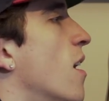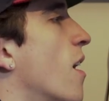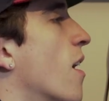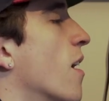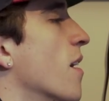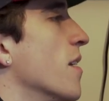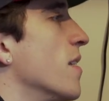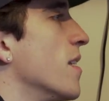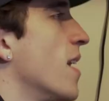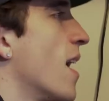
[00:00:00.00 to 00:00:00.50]

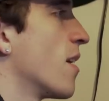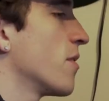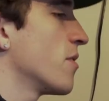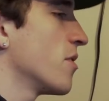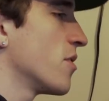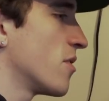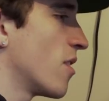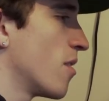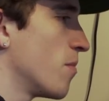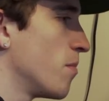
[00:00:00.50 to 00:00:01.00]
Alright, now
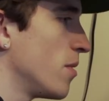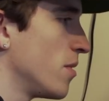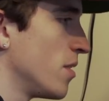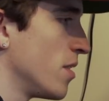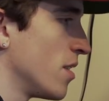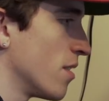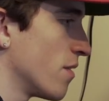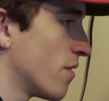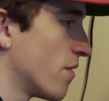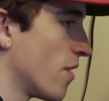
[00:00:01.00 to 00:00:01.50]
to start
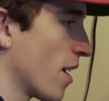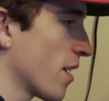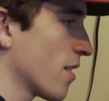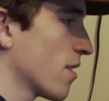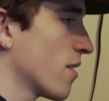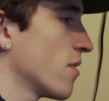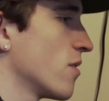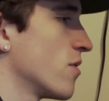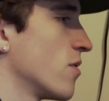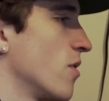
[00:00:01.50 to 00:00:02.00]
building the
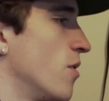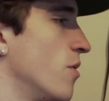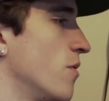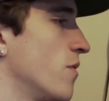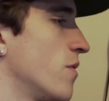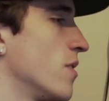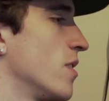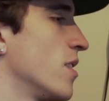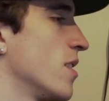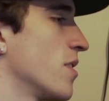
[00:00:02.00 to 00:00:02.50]
effect.
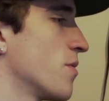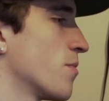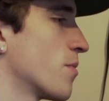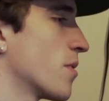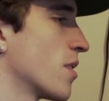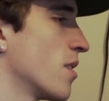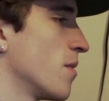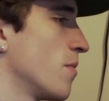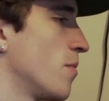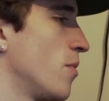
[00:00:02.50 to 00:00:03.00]
So for this,
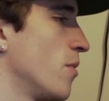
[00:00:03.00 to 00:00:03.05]
we're gonna